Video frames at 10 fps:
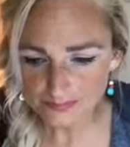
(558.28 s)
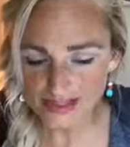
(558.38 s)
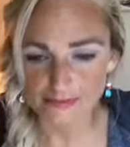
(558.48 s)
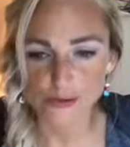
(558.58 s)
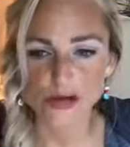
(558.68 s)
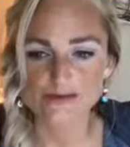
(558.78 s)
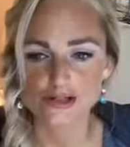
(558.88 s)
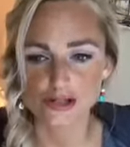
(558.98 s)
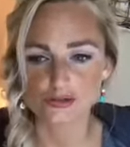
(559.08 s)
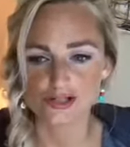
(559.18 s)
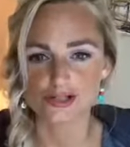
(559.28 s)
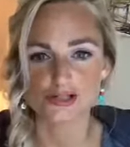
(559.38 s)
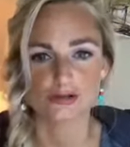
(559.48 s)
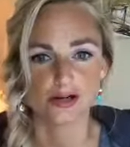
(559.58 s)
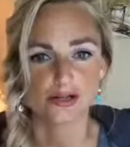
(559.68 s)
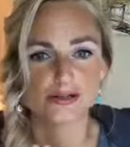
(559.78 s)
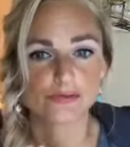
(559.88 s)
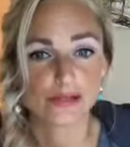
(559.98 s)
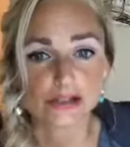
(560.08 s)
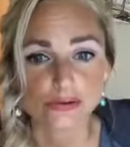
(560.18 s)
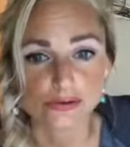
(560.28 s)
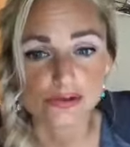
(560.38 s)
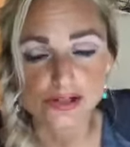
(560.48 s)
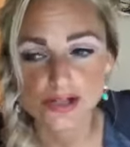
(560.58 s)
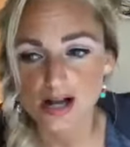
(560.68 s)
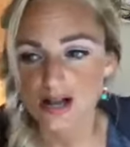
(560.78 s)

if you haven't chosen the direction of recluse,